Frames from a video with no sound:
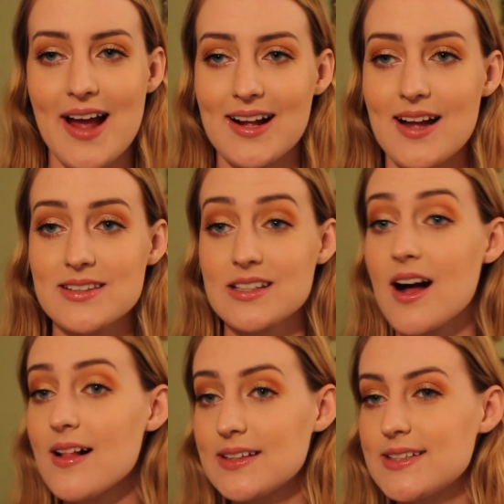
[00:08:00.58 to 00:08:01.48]
I got to
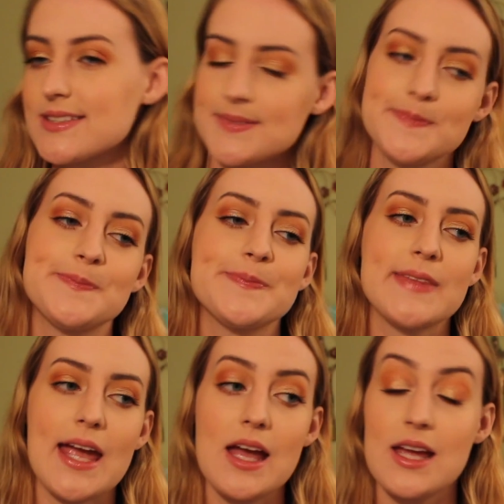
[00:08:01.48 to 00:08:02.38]
college.
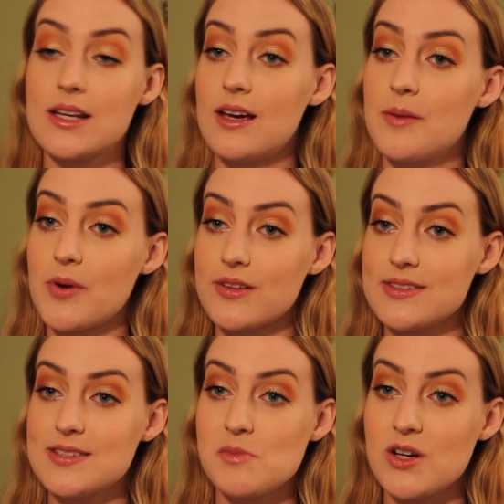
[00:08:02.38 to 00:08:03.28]
And I
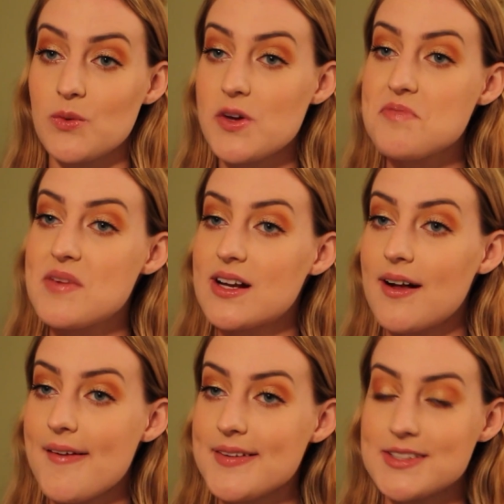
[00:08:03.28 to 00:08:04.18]
brought this mirror with me to
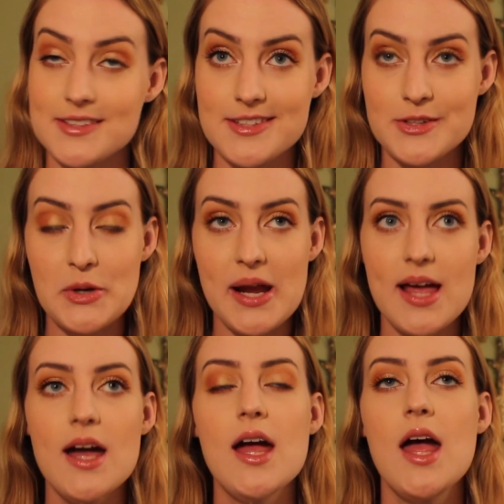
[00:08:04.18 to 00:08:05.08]
college because it's
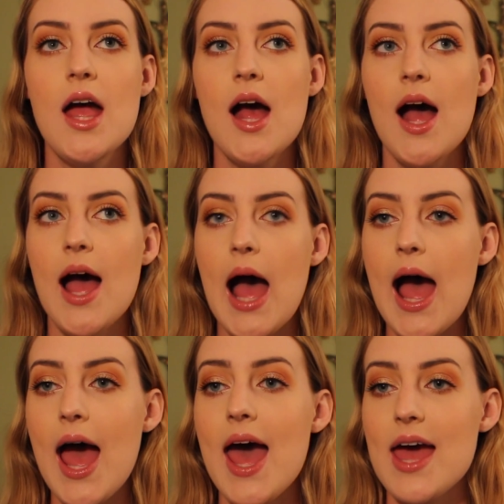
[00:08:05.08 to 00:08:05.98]
great.
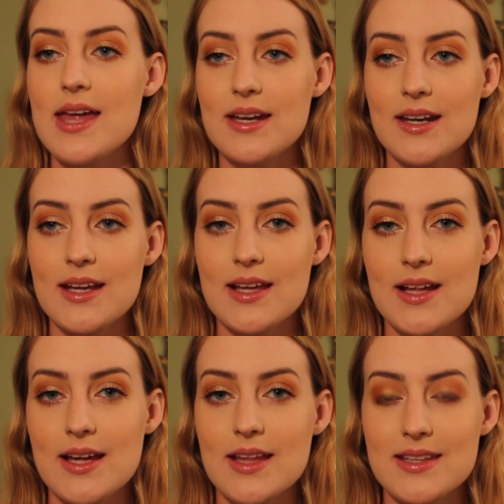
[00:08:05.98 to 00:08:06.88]
And
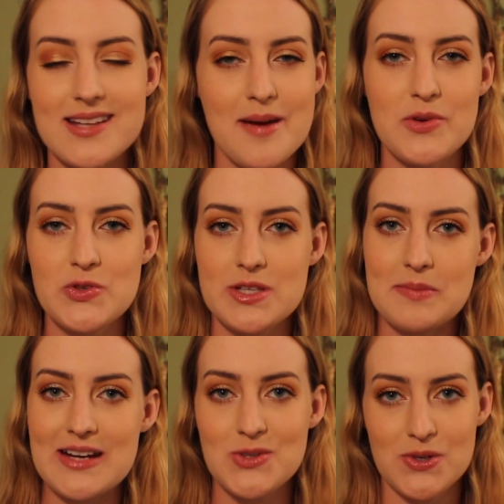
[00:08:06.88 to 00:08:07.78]
in the time it was
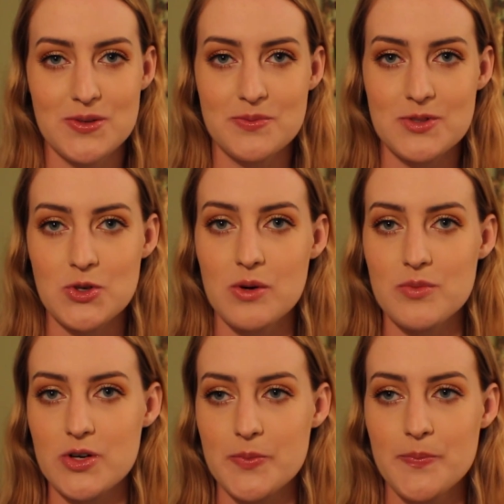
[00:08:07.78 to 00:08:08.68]
in my dorm
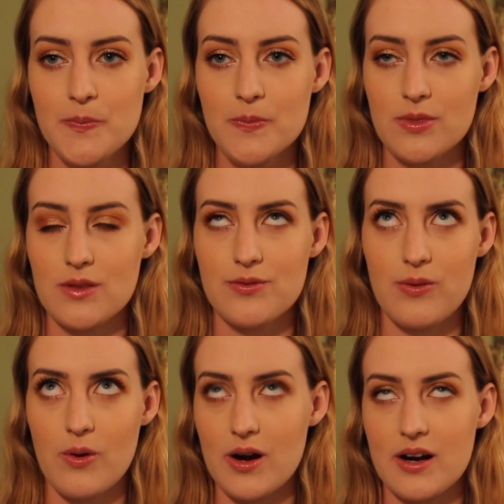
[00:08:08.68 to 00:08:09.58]
room
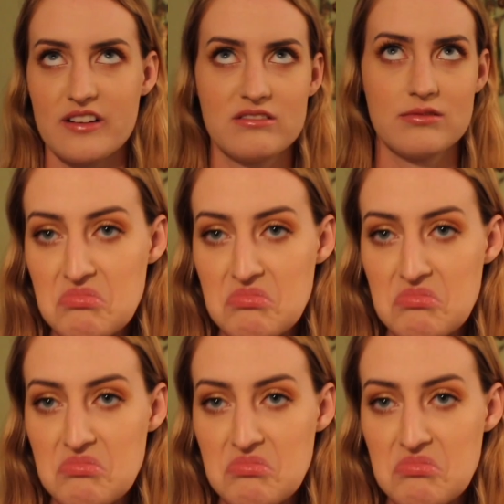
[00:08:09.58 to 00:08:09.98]
for